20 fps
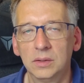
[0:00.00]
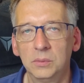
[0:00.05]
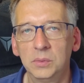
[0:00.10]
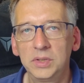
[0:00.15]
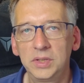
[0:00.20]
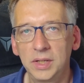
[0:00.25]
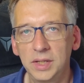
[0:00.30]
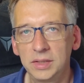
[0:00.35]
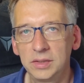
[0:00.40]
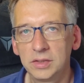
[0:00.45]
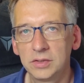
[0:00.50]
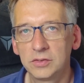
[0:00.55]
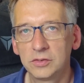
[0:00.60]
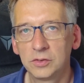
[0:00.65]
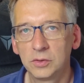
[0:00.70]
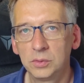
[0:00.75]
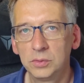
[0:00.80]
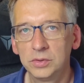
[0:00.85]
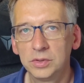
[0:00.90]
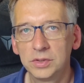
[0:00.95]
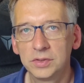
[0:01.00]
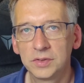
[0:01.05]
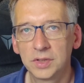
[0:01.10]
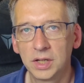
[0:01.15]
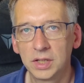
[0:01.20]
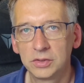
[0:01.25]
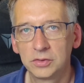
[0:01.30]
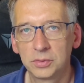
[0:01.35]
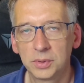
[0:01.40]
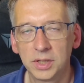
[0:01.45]
With the header soldered,
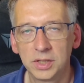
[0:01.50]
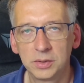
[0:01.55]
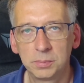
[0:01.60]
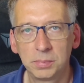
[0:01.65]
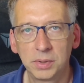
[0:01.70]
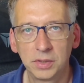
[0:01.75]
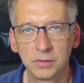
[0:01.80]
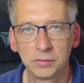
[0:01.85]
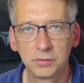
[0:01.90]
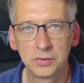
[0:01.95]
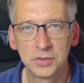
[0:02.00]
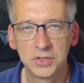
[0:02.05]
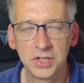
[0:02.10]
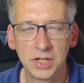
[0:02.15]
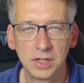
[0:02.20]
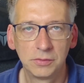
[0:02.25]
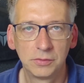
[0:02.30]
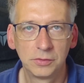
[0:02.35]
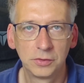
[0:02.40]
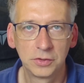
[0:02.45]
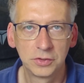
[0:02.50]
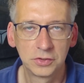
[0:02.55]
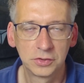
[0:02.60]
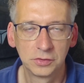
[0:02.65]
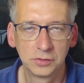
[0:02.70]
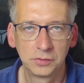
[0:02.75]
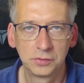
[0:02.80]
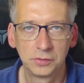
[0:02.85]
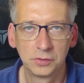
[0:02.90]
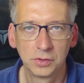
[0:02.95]
I tried Pi4J
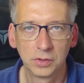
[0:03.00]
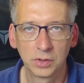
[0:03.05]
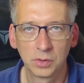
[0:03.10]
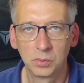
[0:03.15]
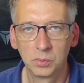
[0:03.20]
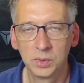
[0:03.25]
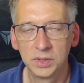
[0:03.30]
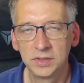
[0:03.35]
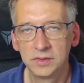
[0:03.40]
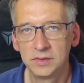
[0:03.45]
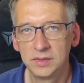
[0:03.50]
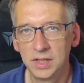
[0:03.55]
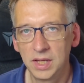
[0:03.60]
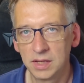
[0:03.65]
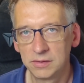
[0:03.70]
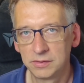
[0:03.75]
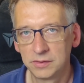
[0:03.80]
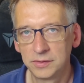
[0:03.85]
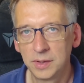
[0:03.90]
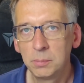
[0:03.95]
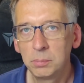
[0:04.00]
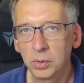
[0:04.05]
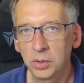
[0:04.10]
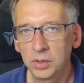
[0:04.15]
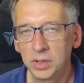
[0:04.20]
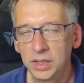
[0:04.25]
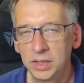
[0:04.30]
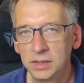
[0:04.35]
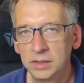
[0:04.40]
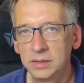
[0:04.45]
version 4 with the FFmpeg
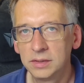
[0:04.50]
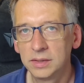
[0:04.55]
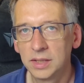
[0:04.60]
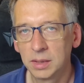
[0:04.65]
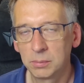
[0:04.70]
plugin.